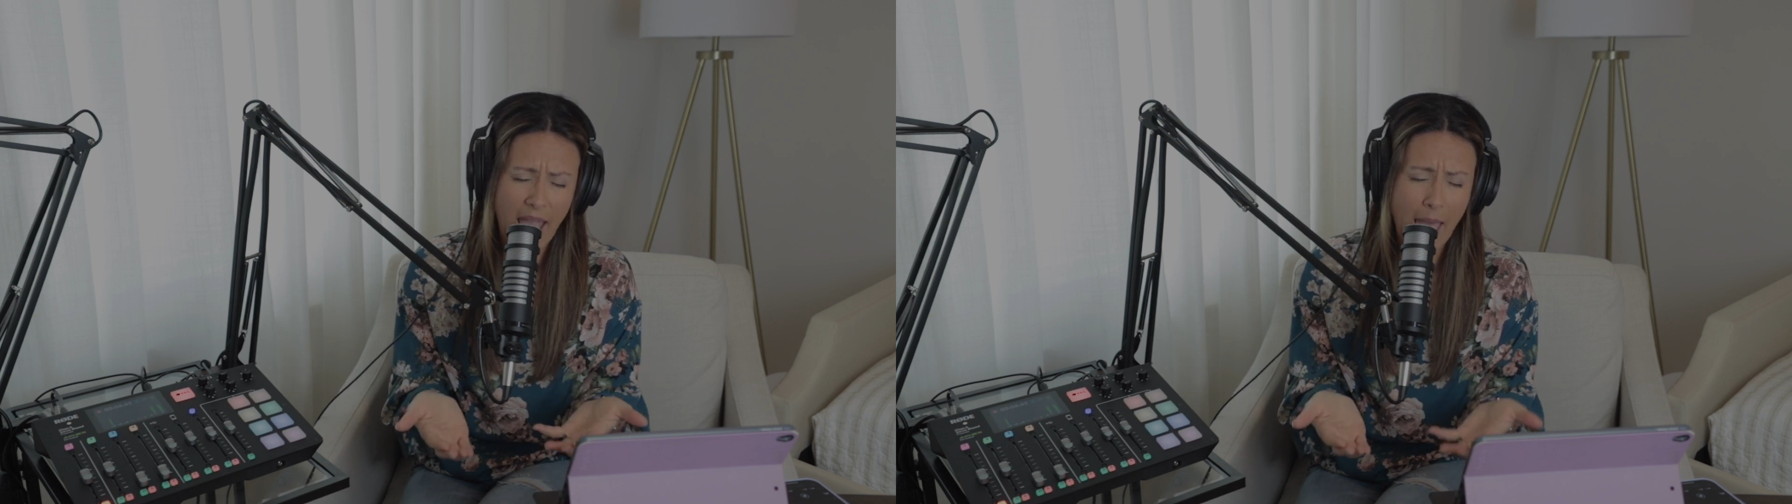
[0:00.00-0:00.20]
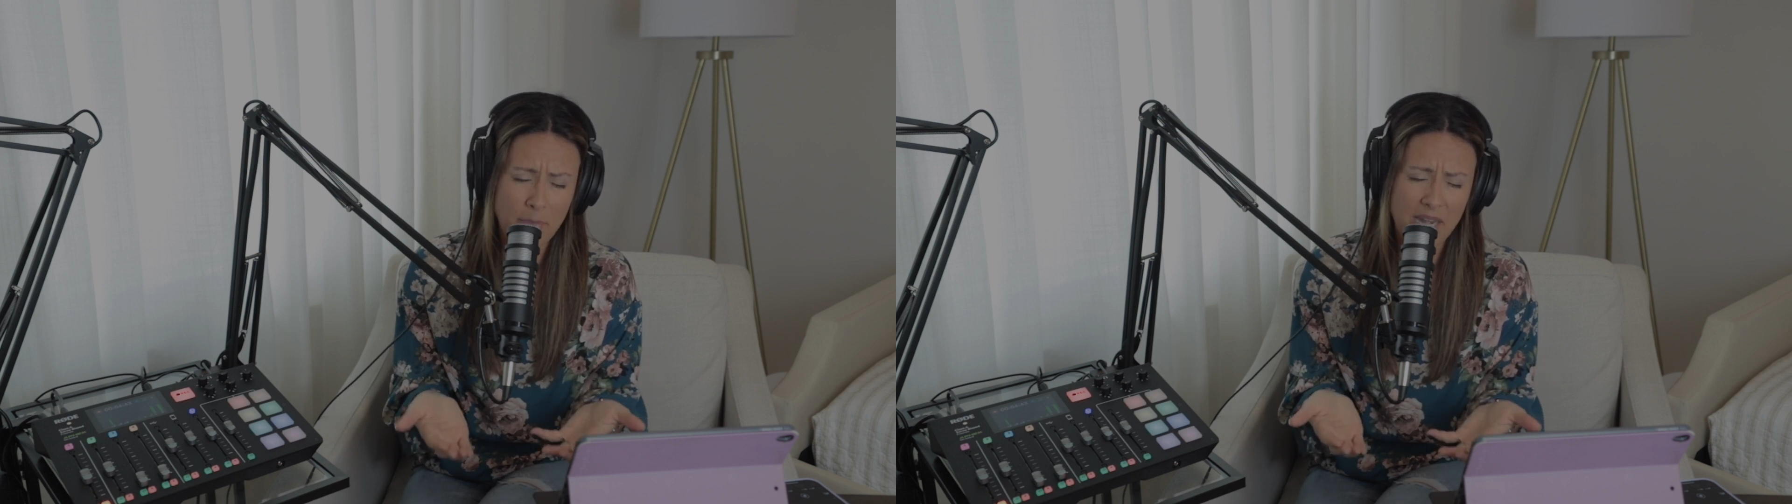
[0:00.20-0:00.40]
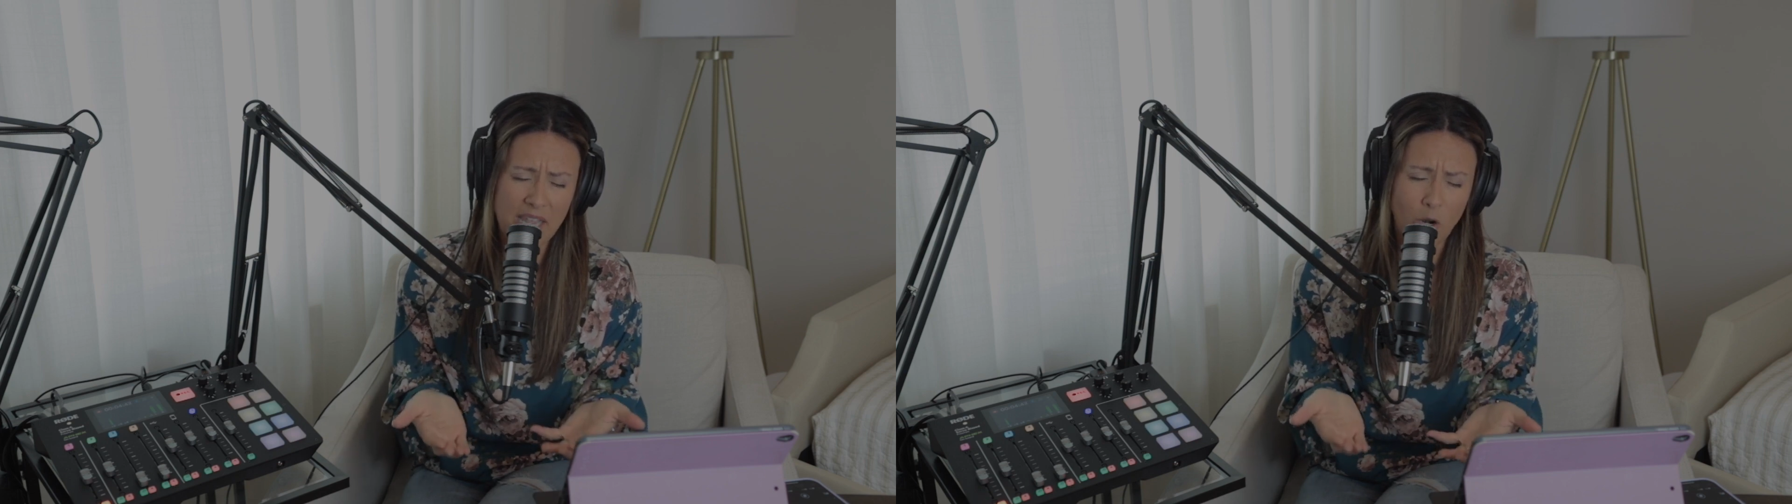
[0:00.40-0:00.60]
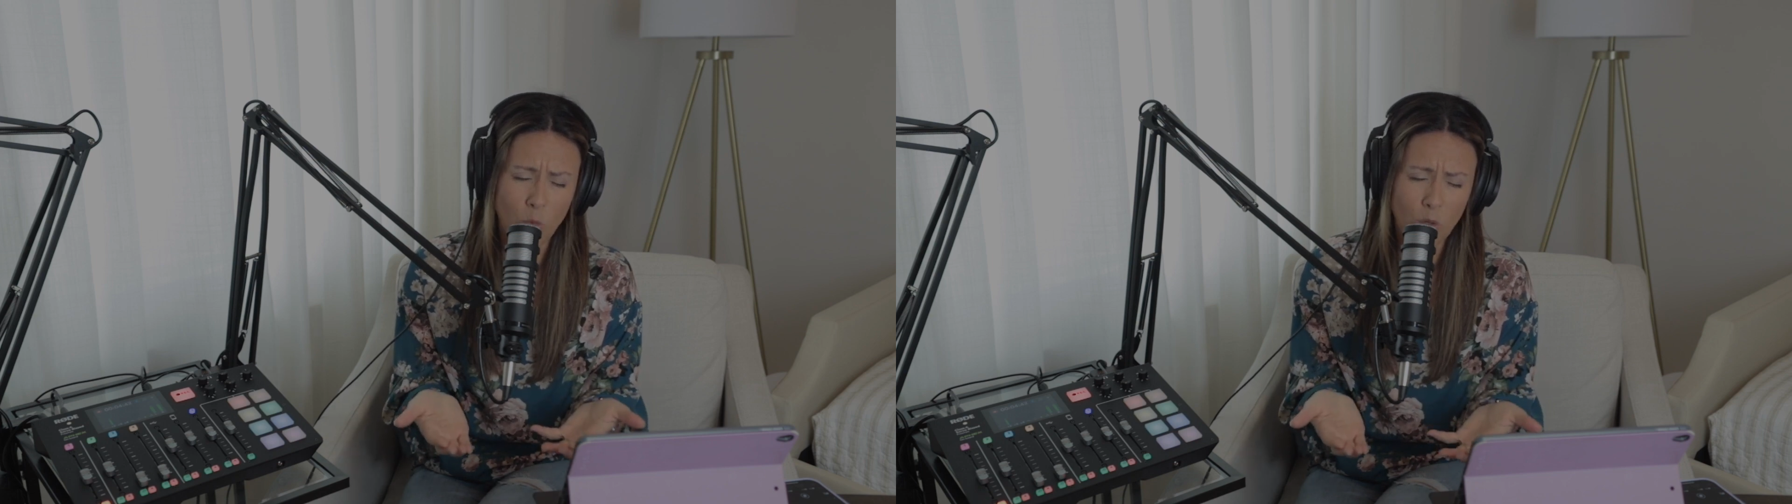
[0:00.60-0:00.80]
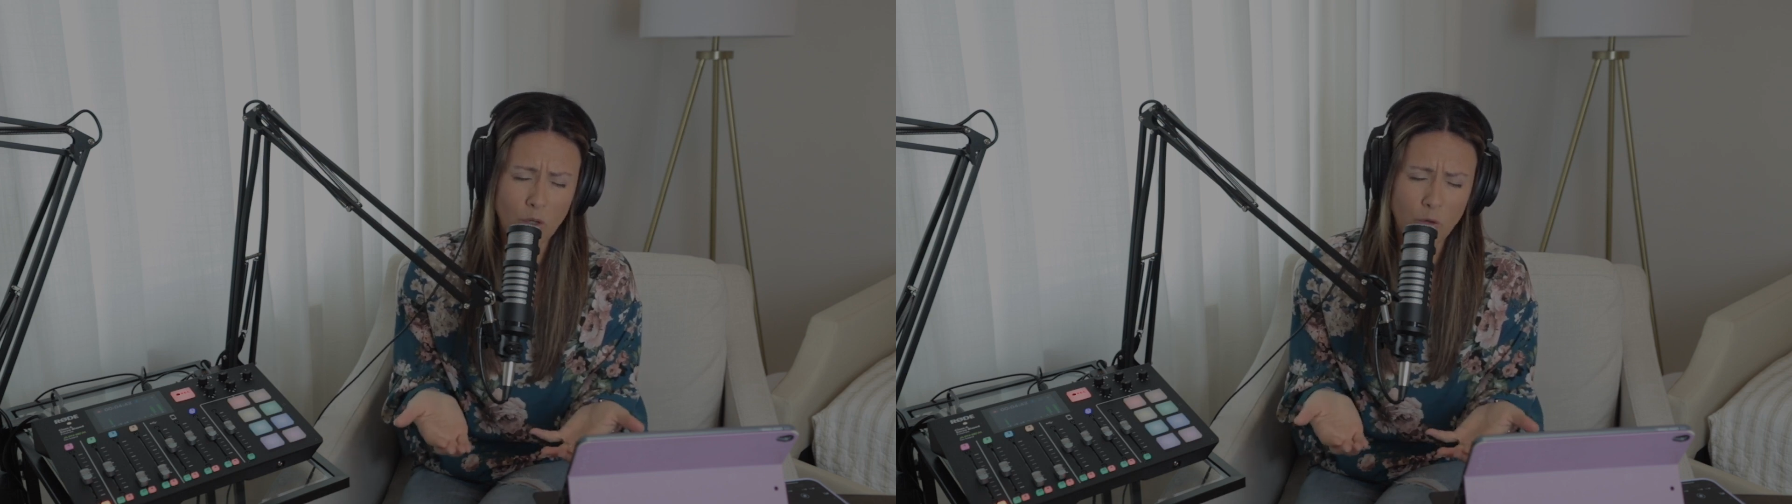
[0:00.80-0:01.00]
happening in
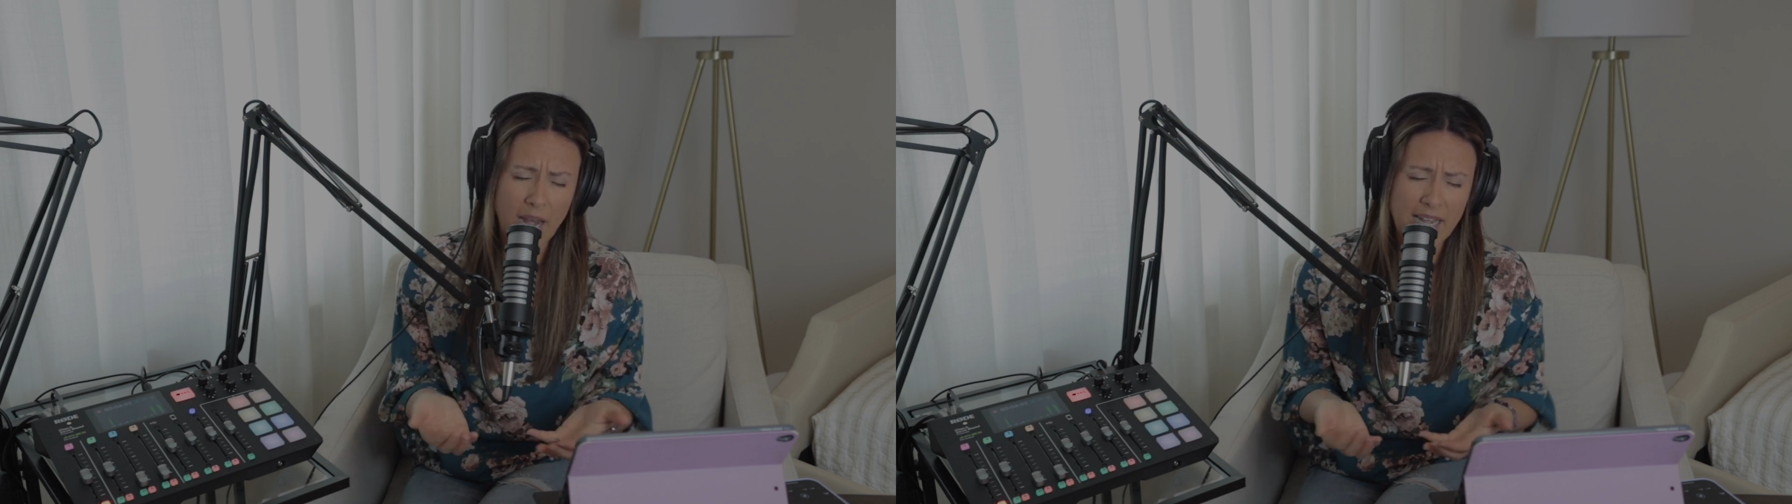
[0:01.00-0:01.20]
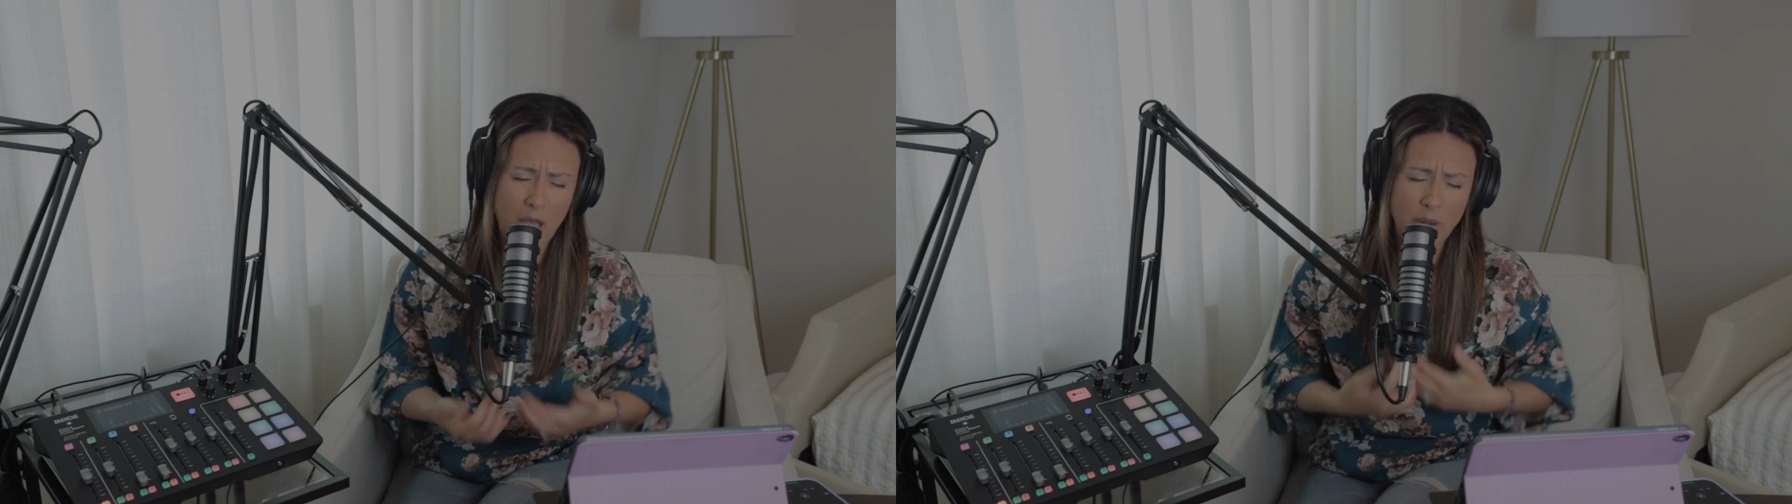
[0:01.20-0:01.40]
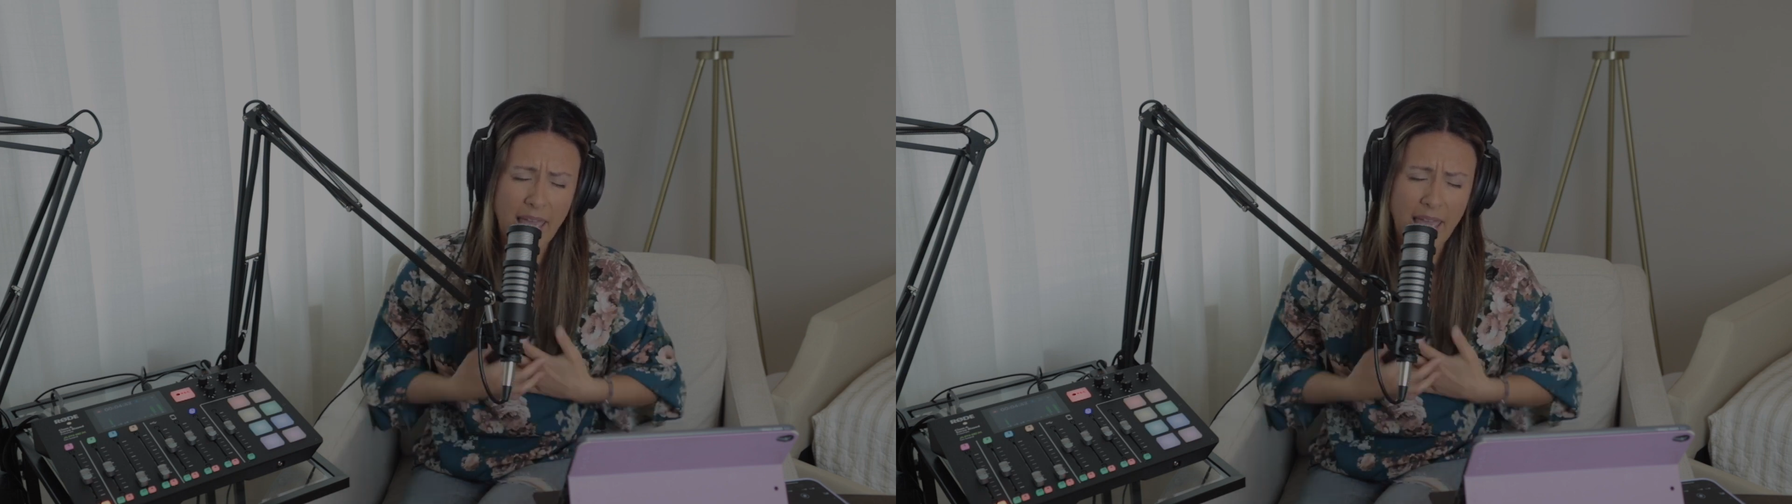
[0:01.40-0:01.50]
our world right now,